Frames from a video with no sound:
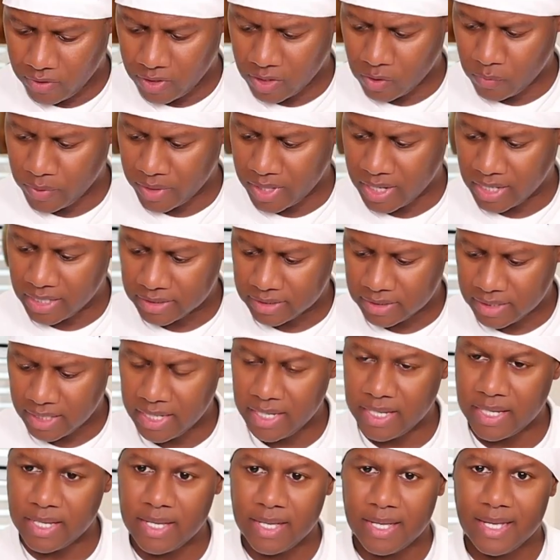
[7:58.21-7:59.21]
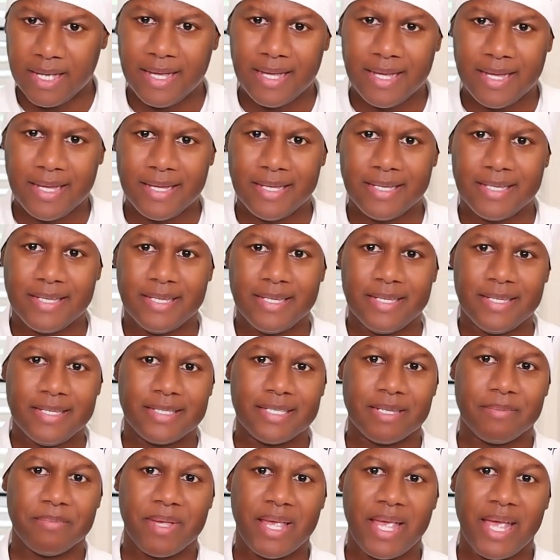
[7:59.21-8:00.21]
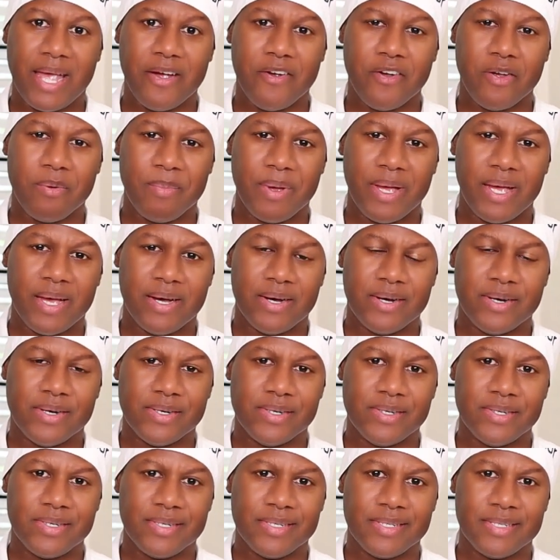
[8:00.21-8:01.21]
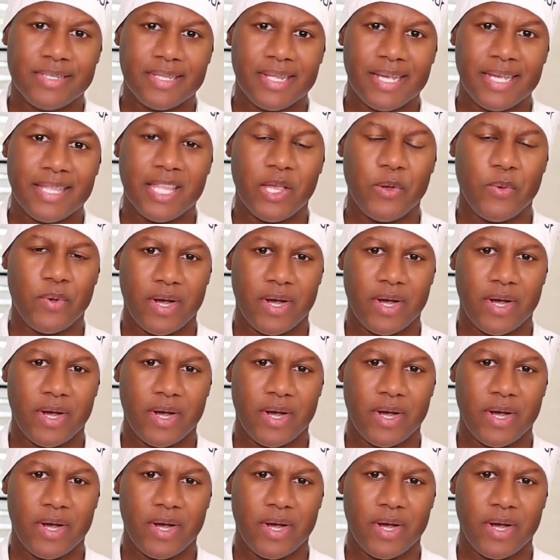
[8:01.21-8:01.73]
then we're gonna take some caramel, and then